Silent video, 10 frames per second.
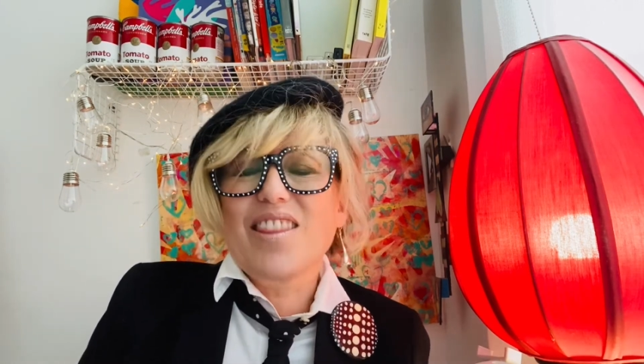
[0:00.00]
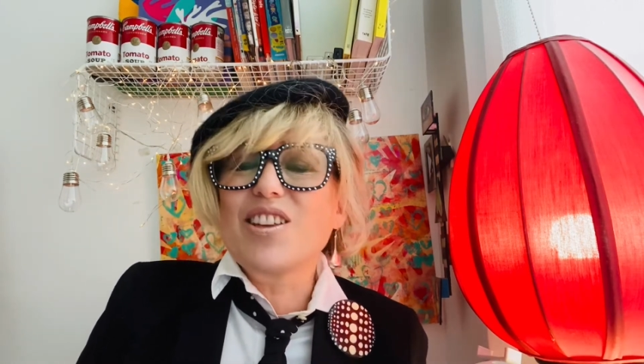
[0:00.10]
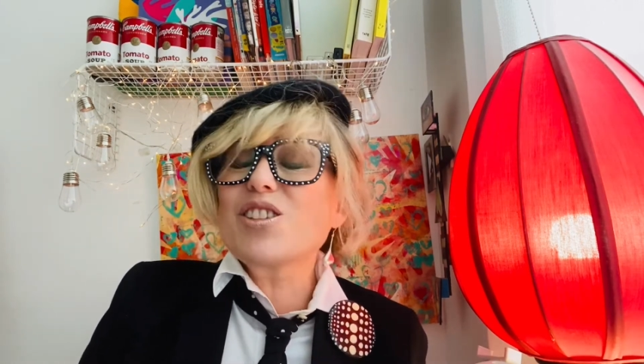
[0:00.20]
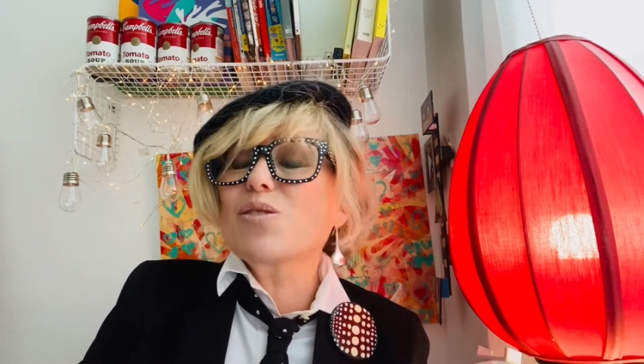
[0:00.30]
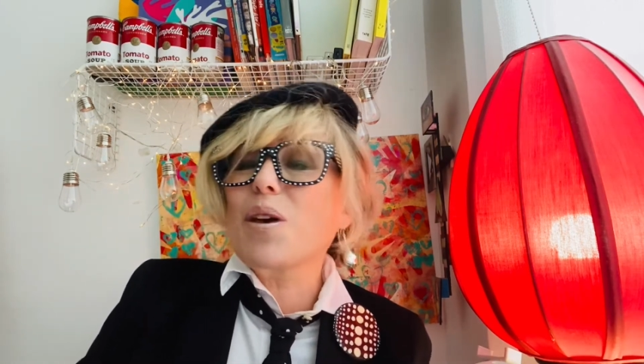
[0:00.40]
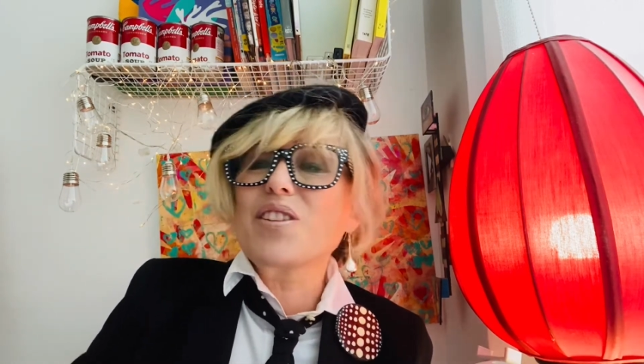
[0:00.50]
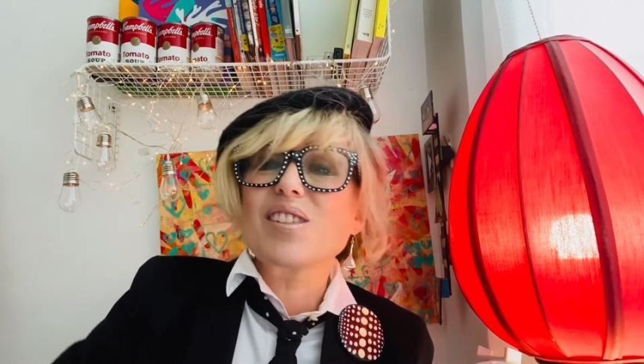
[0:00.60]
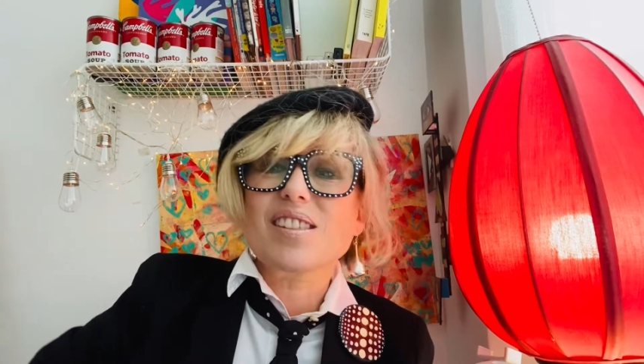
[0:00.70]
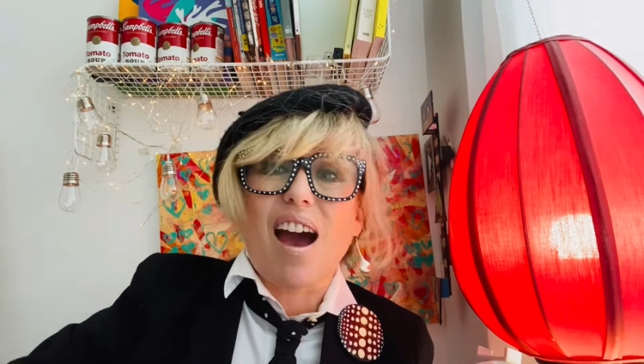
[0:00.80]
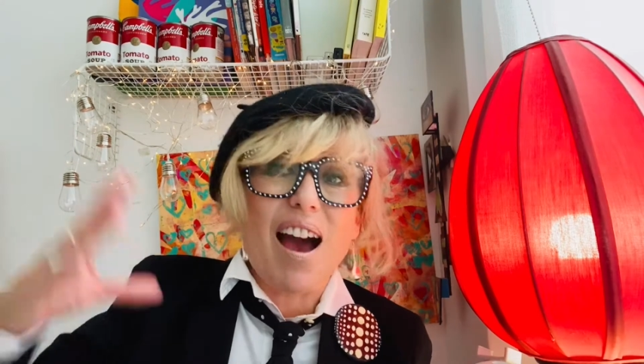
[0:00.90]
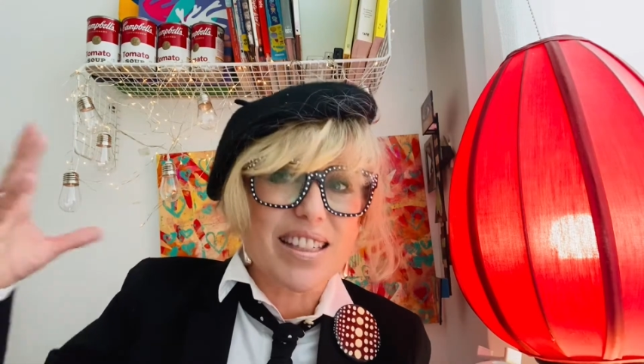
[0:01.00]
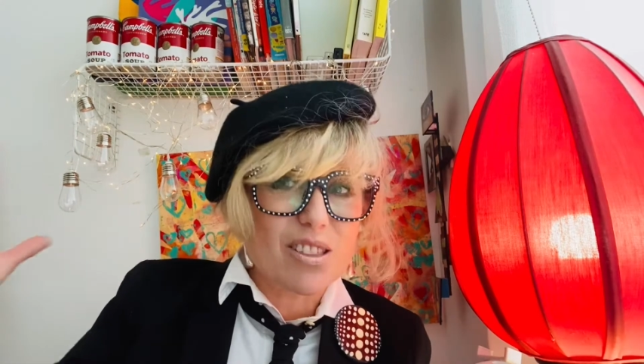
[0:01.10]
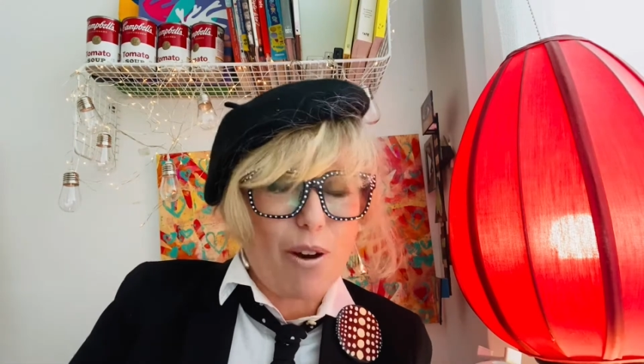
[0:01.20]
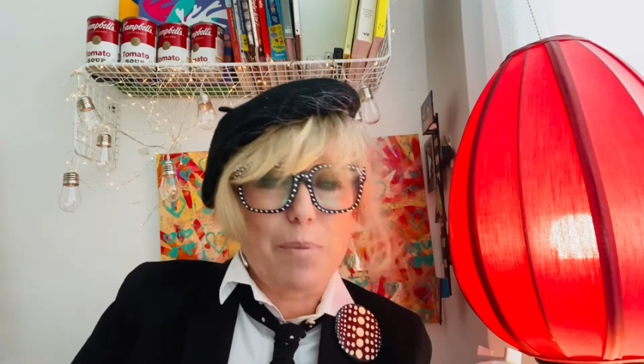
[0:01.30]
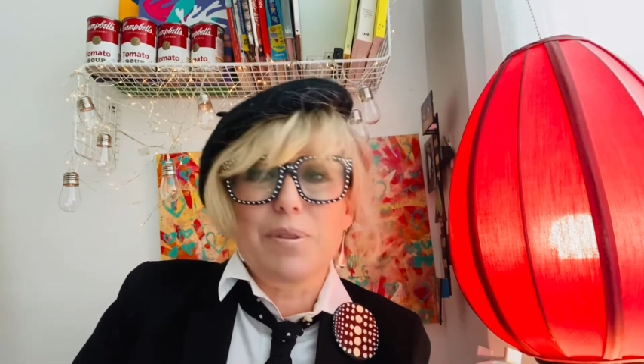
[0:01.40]
This is when the
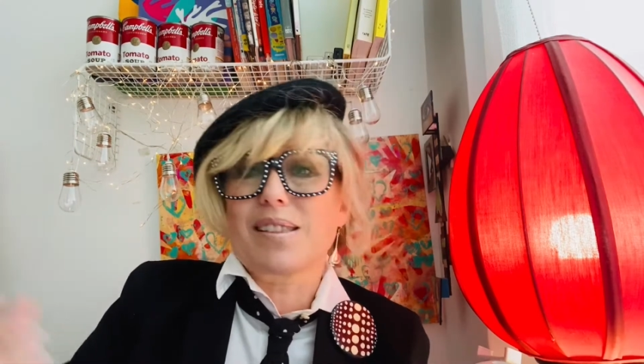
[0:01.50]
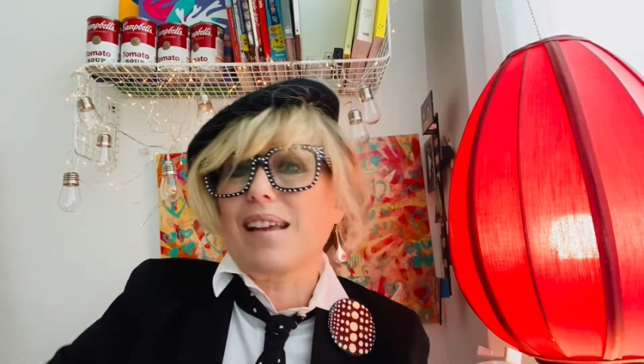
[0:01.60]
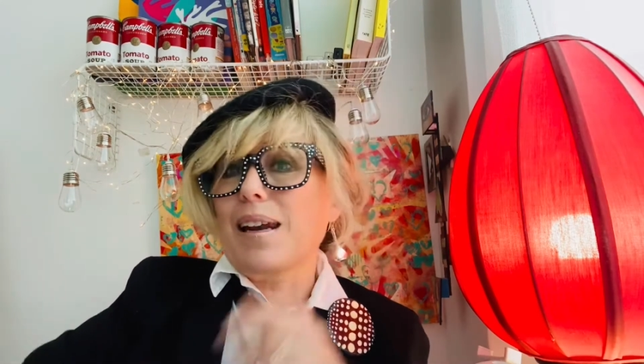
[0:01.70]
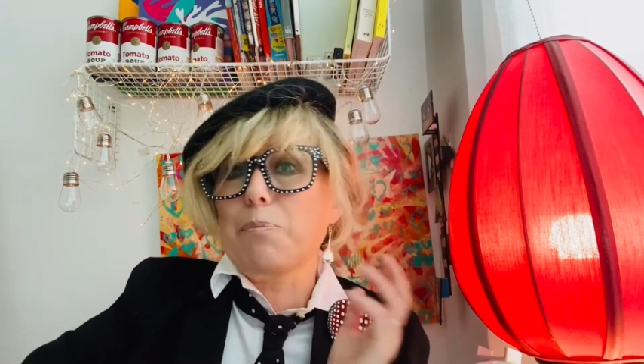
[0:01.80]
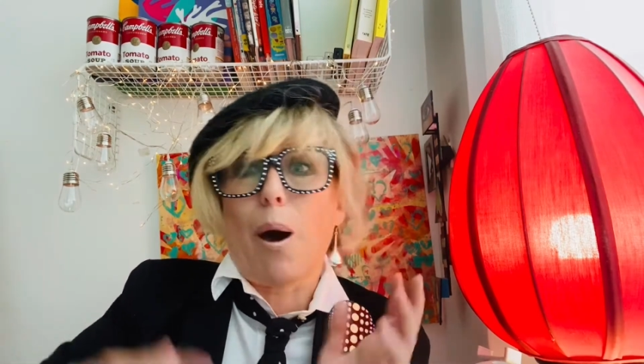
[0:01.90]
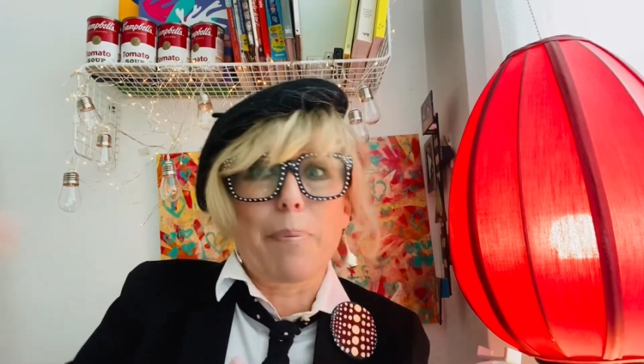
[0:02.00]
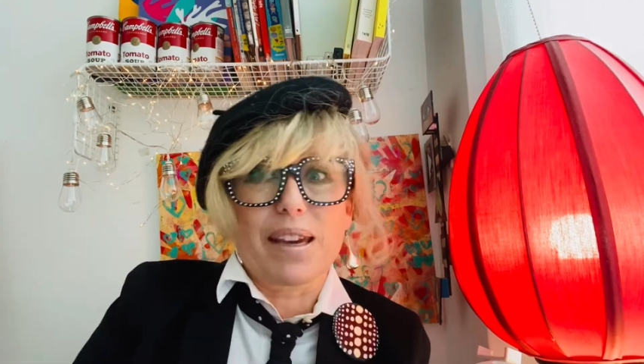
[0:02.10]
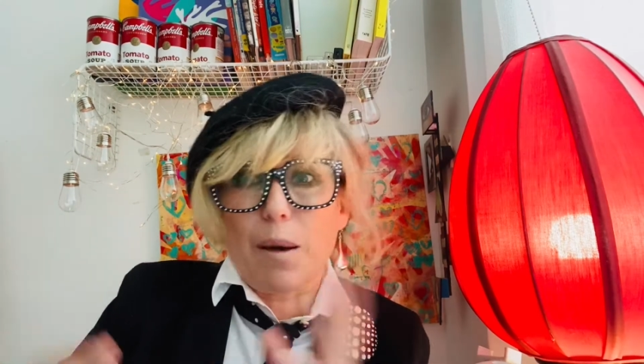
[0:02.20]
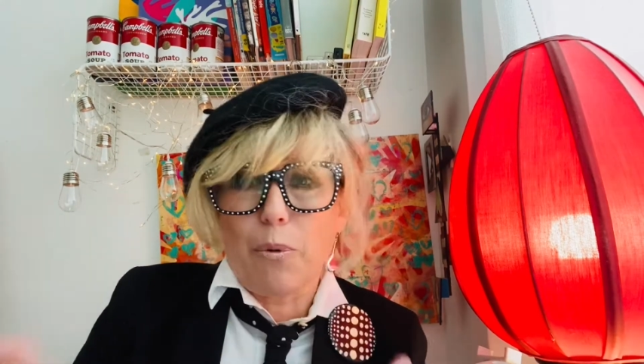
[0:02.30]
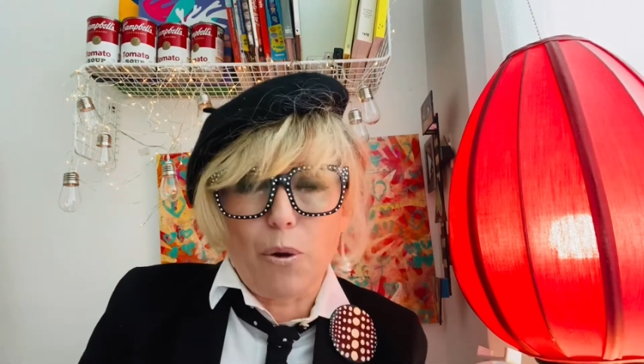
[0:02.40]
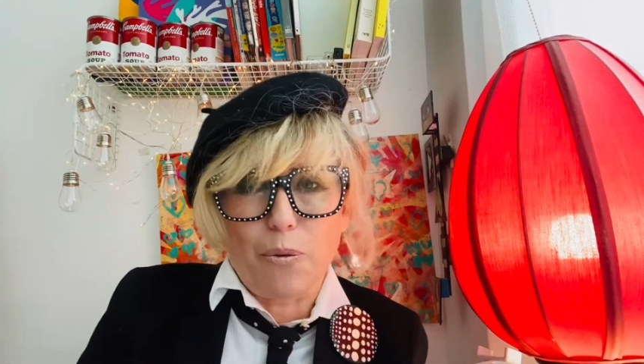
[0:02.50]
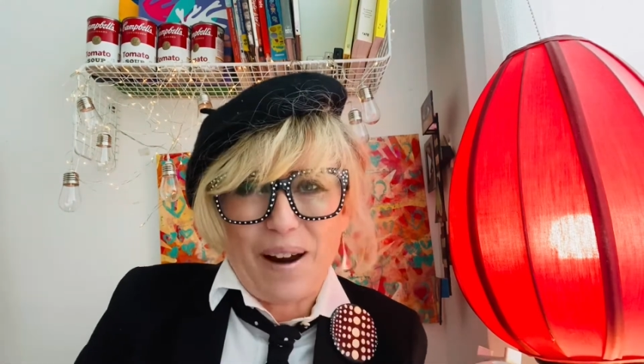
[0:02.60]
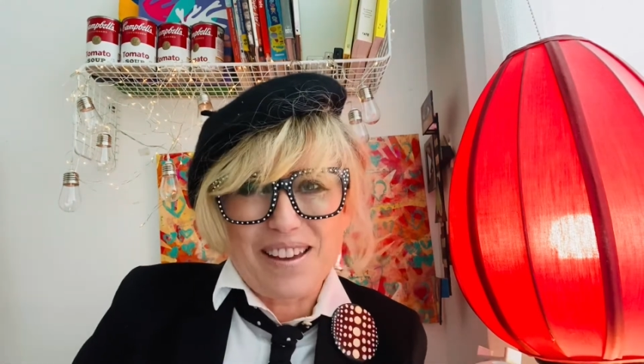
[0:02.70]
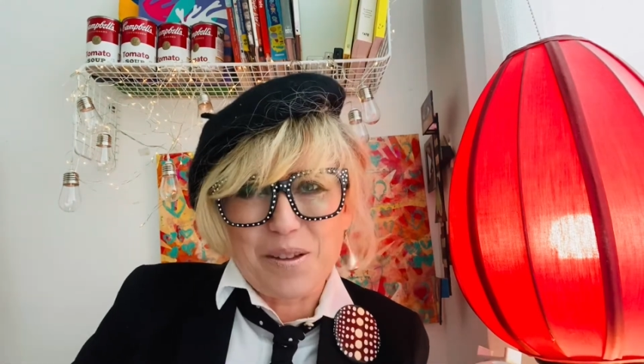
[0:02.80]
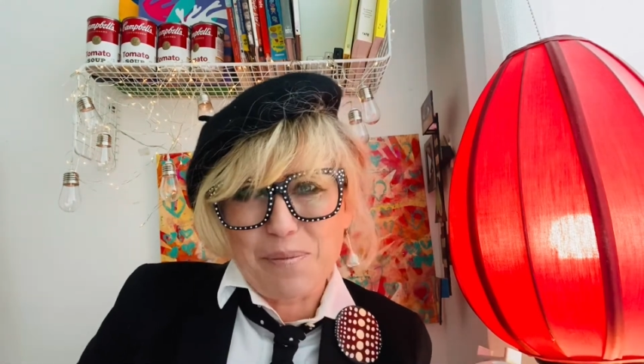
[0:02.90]
skyscrapers started popping up all
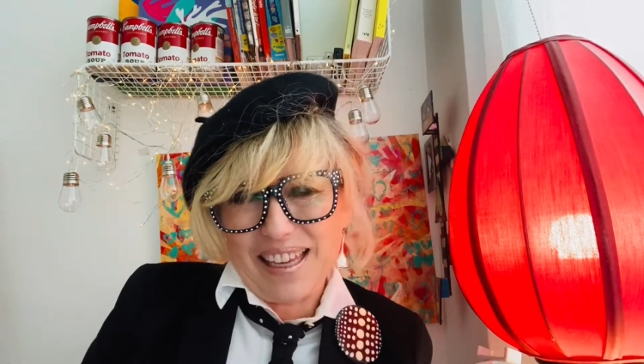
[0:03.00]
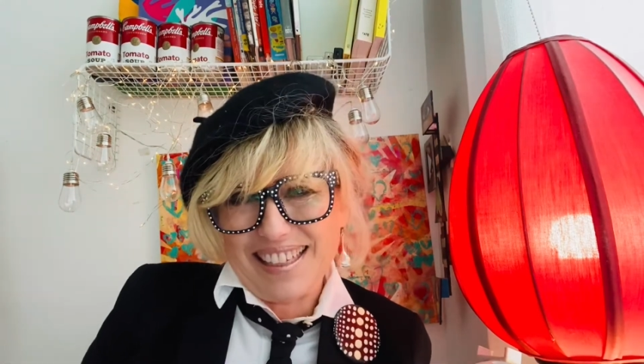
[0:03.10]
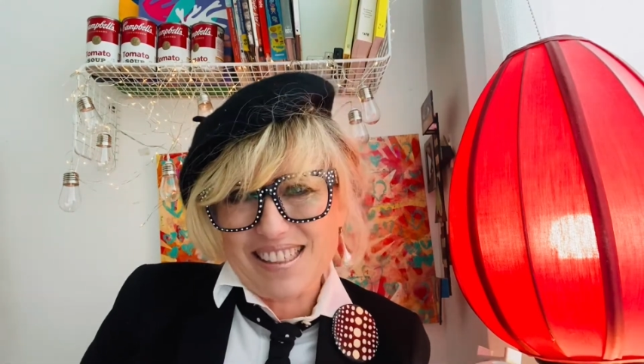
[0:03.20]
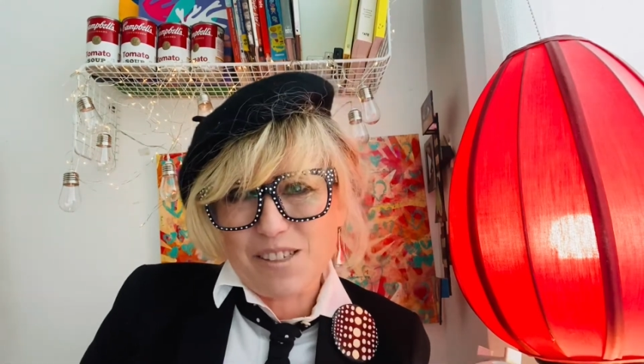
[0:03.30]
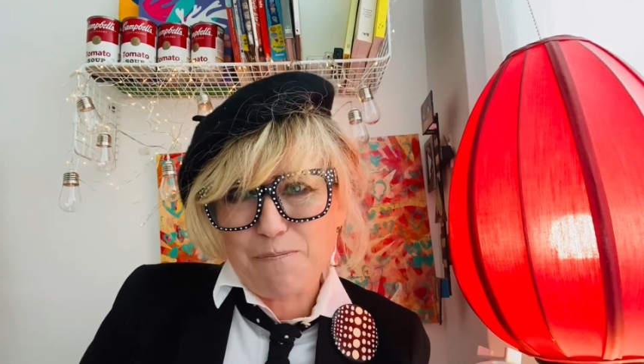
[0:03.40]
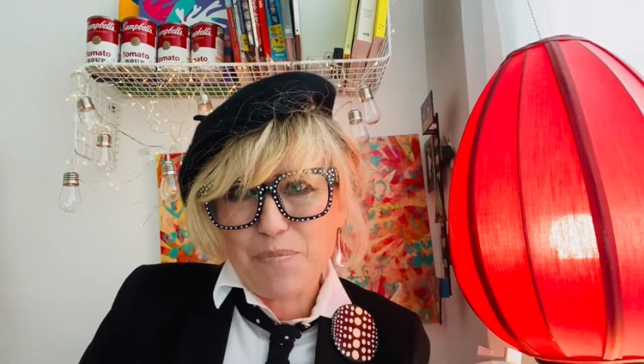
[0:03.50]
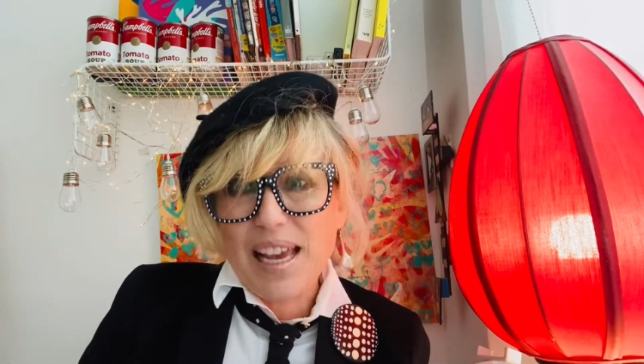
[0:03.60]
around the place.